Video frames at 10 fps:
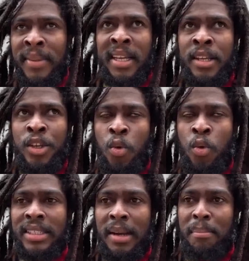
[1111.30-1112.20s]
the
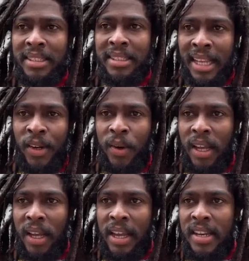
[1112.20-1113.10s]
U.S.
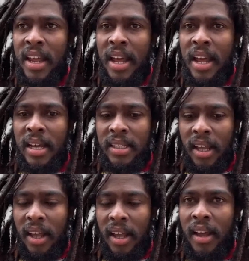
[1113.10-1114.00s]
ambassador and
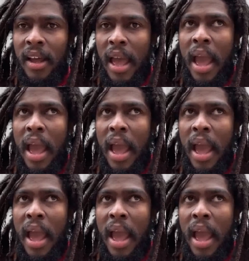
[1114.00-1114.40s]
the